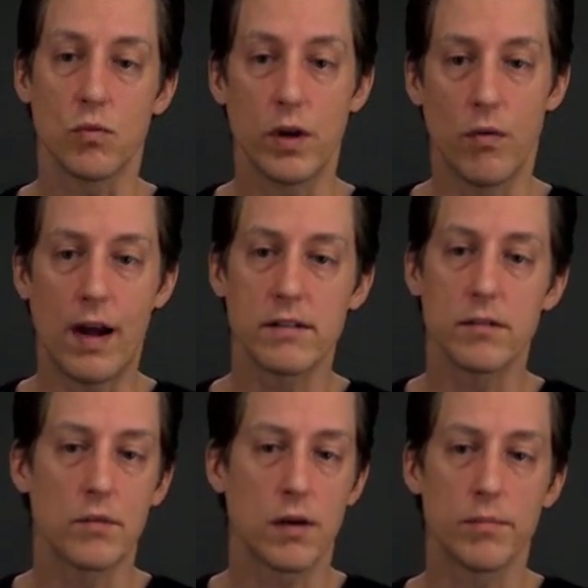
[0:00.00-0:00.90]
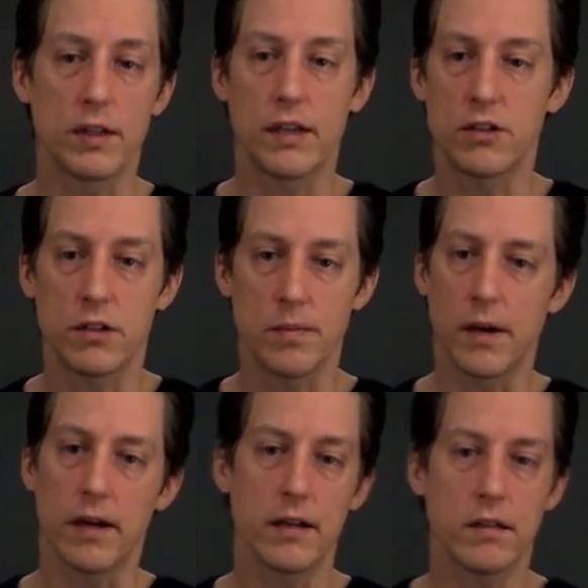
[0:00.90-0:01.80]
we ran some computations,
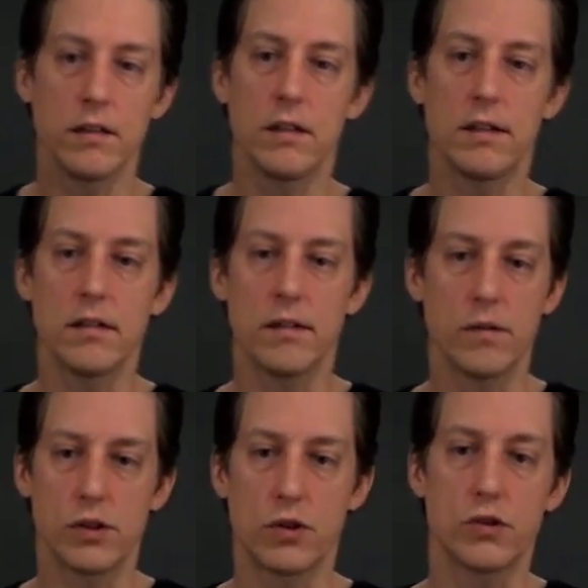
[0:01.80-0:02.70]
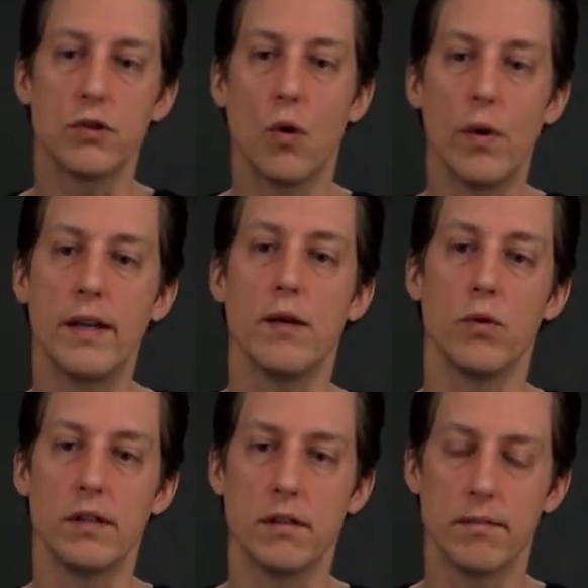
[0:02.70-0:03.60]
but there was just no way they
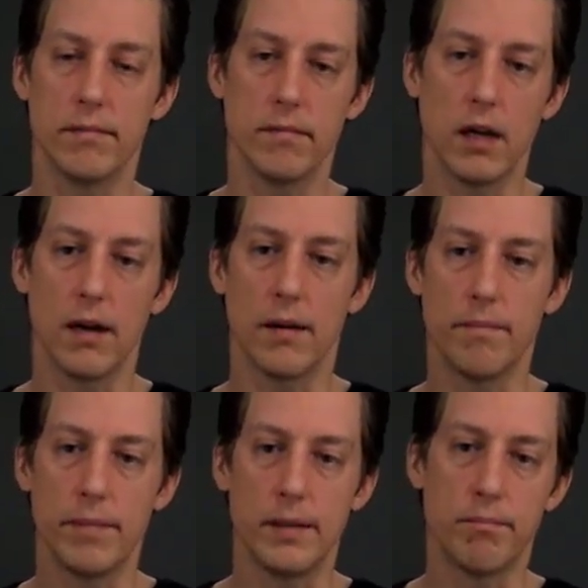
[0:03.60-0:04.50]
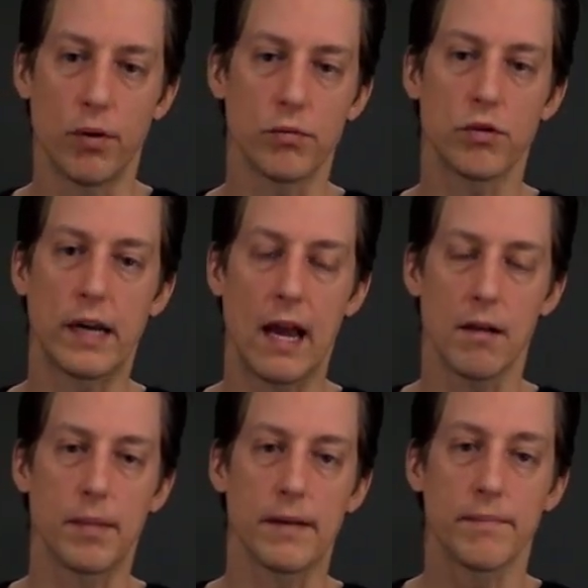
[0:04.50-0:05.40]
would be prone to
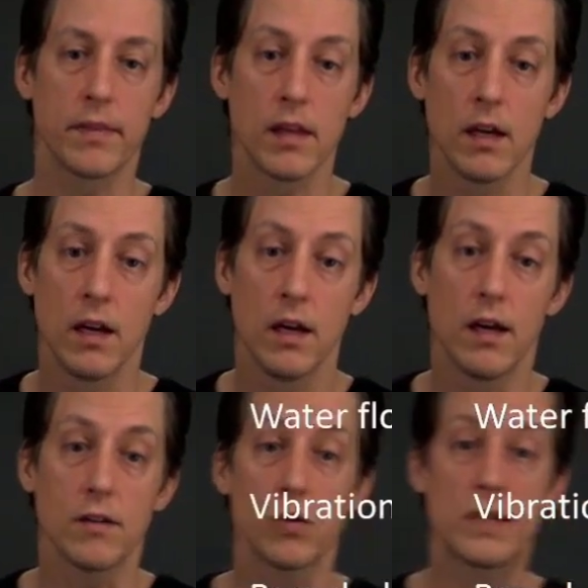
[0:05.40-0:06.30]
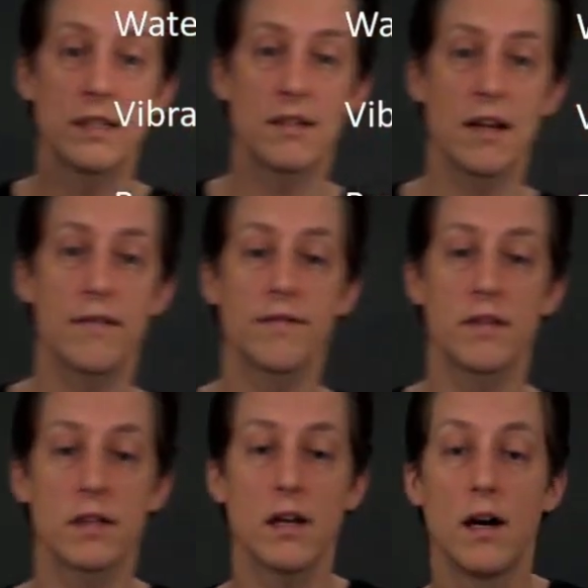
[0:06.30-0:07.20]
galloping. And so this
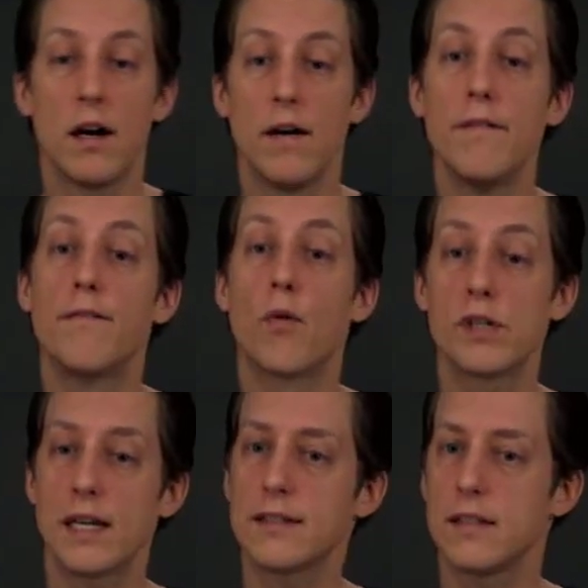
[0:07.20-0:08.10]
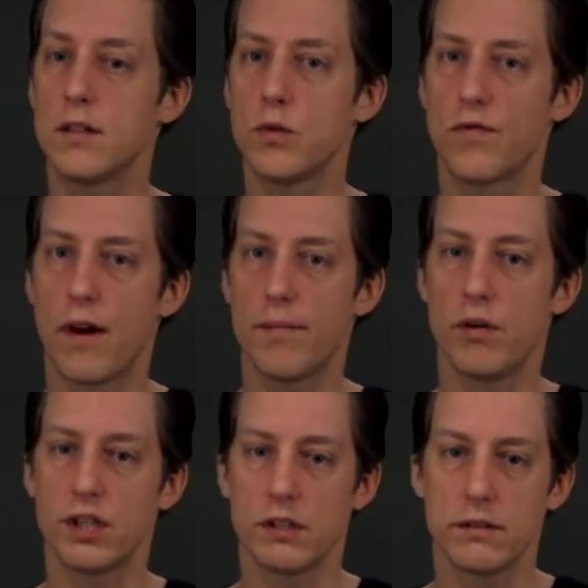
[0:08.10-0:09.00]
left vortex-induced
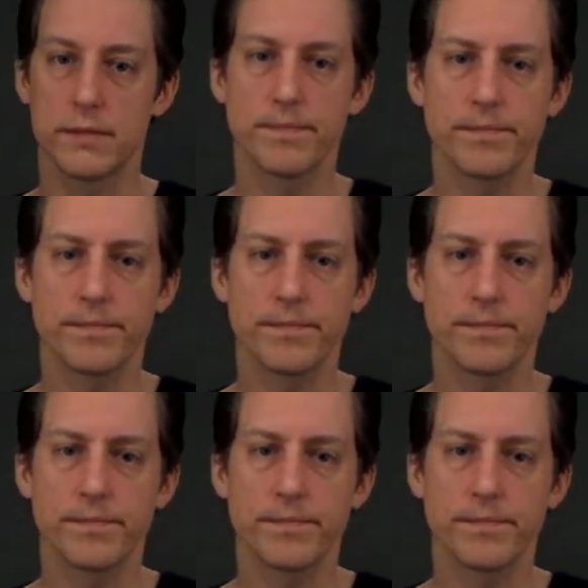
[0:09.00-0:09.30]
vibrations.